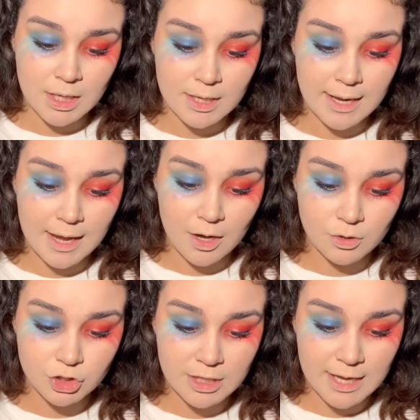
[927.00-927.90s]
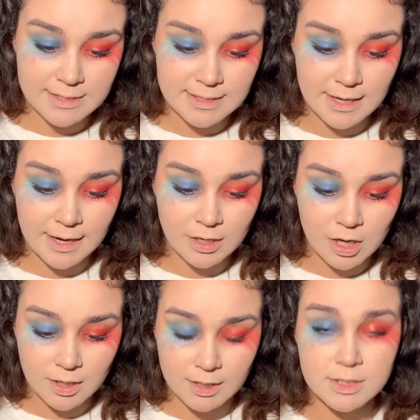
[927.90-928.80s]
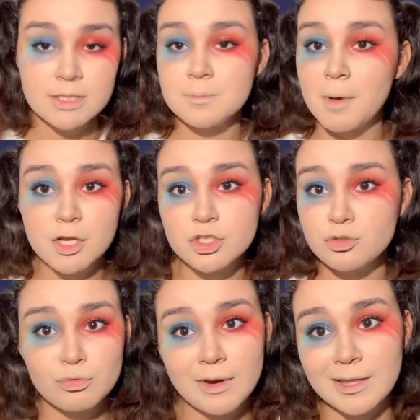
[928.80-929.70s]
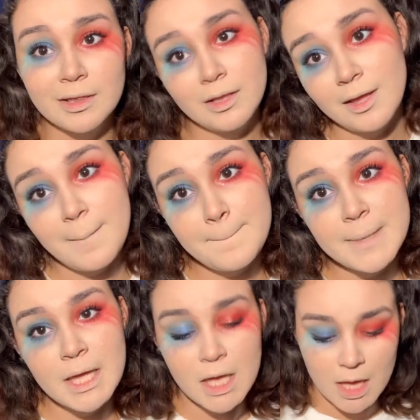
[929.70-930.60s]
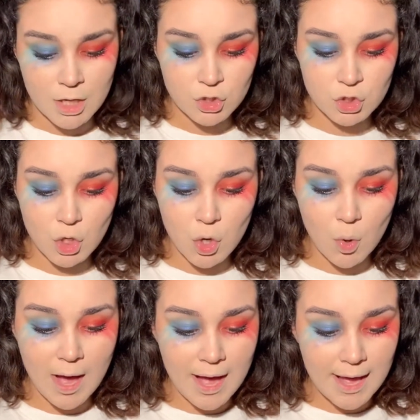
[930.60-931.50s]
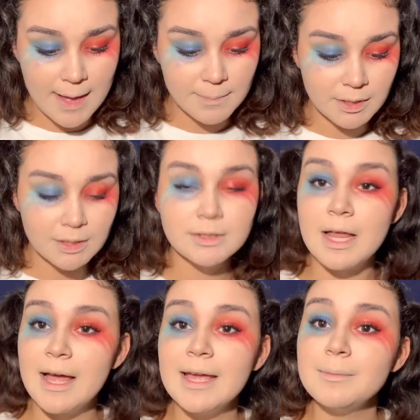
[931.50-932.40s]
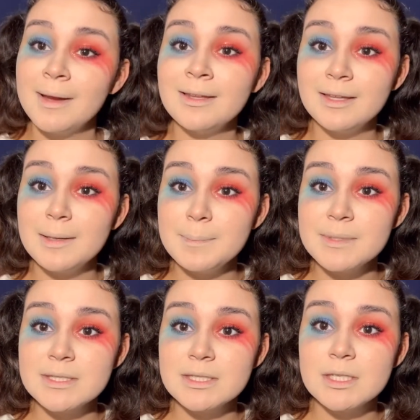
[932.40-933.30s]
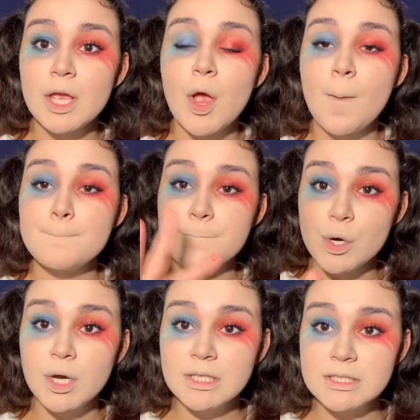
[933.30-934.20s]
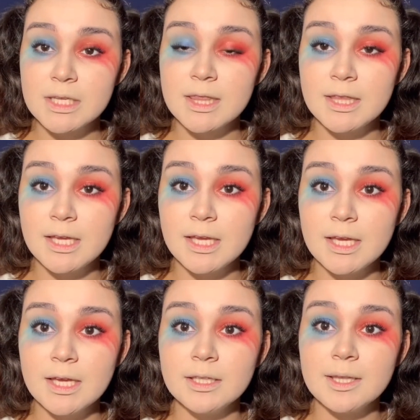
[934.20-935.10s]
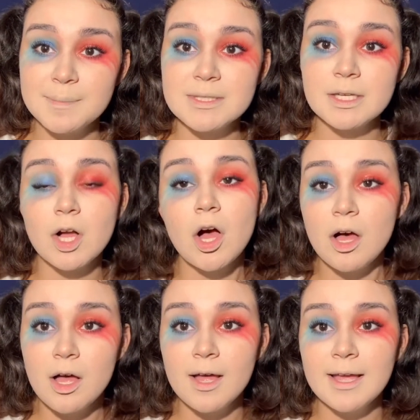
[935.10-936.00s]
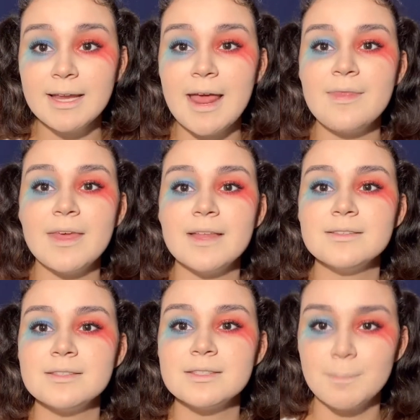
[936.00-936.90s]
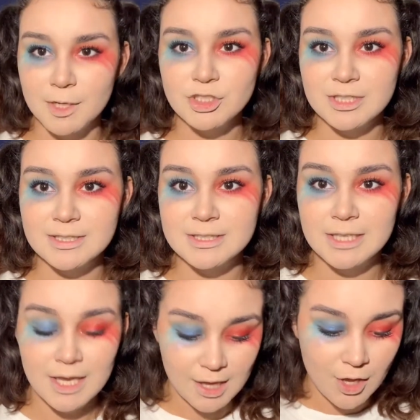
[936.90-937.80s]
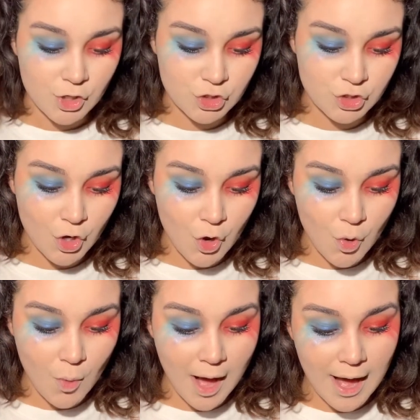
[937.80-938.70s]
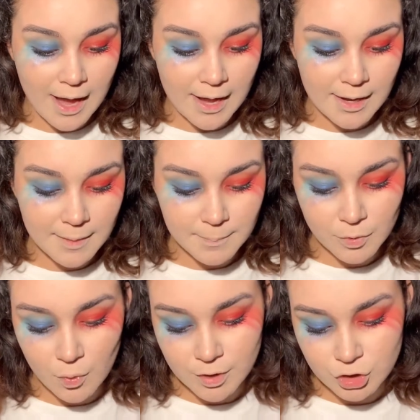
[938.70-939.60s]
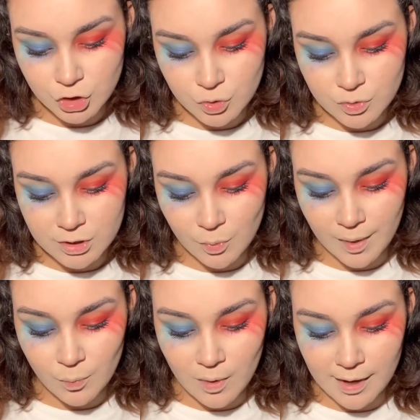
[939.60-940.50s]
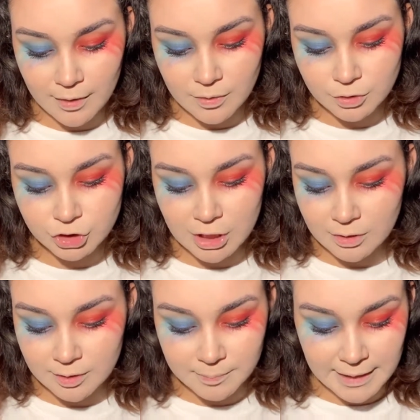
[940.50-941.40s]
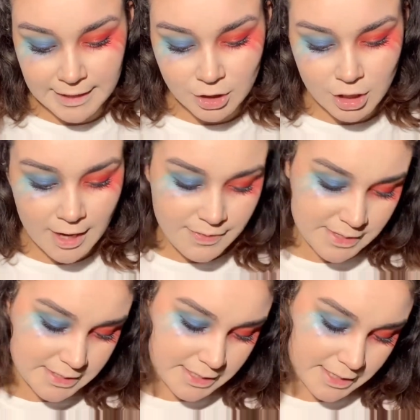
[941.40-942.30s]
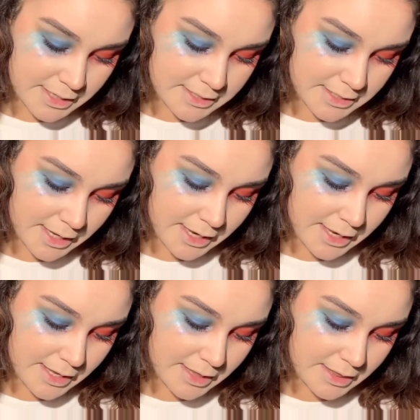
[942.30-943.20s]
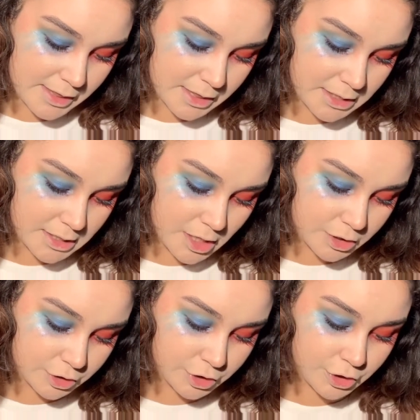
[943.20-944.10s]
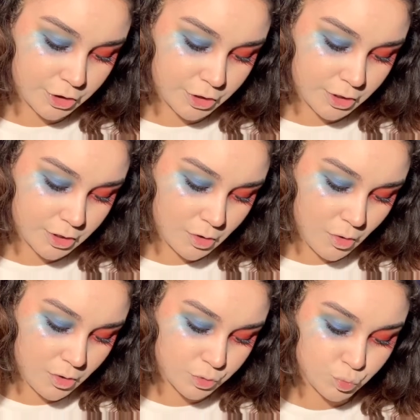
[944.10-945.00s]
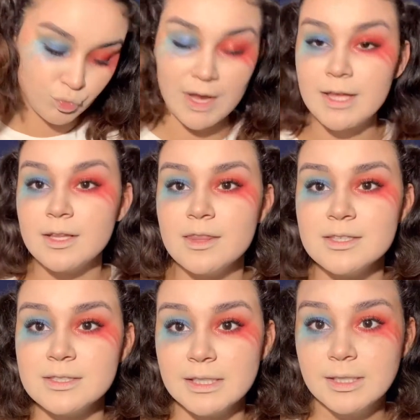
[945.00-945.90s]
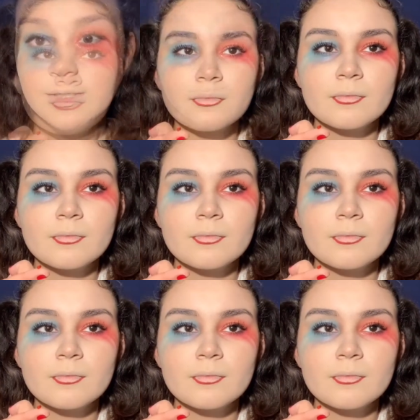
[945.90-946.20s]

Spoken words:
Now she has that iconic smudged red lip, so I'm gonna line my lips, put the lipstick on, and then smudge it. So I'm going to use the Wet n Wild gel lip liner, and this is in the color called Red the Scene.